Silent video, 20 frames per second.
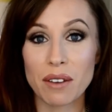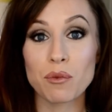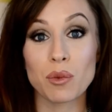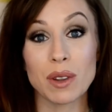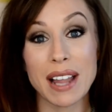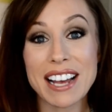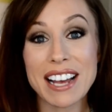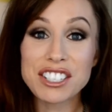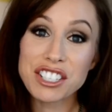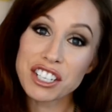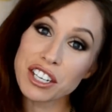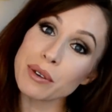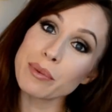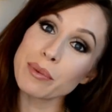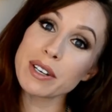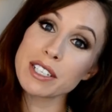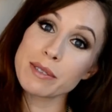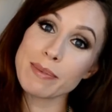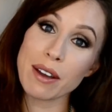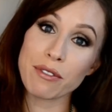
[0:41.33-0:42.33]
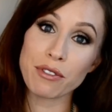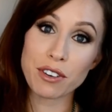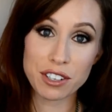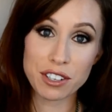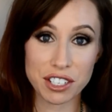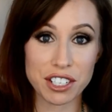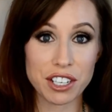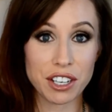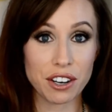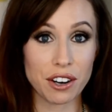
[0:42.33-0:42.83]
last year was my
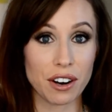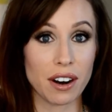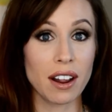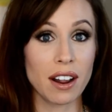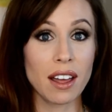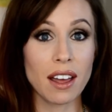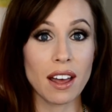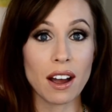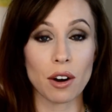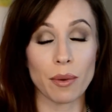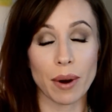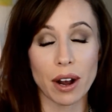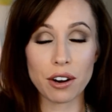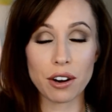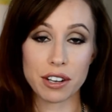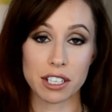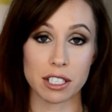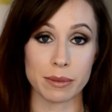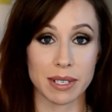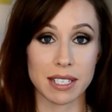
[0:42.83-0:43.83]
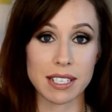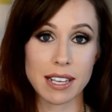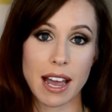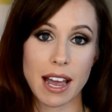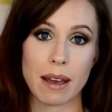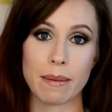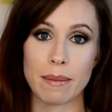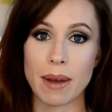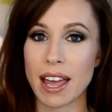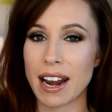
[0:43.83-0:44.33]
first year around Christmas
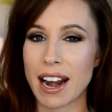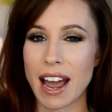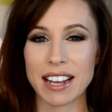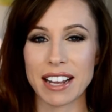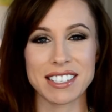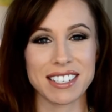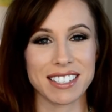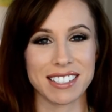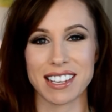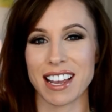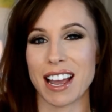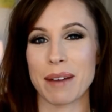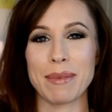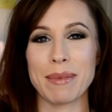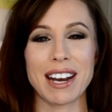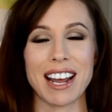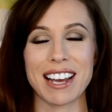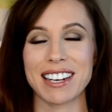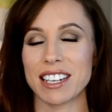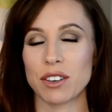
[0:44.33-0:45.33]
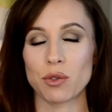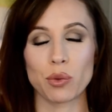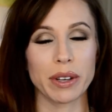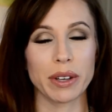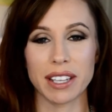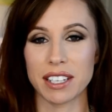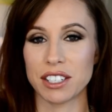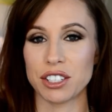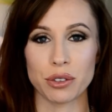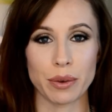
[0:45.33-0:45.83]
time and I just, I mean, I didn't
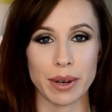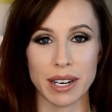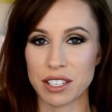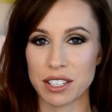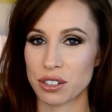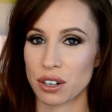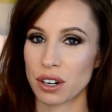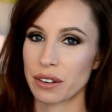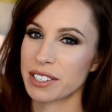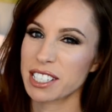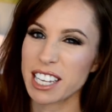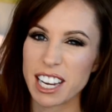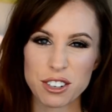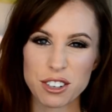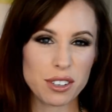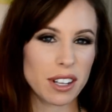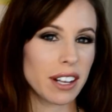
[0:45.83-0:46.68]
really do any sort of schedule.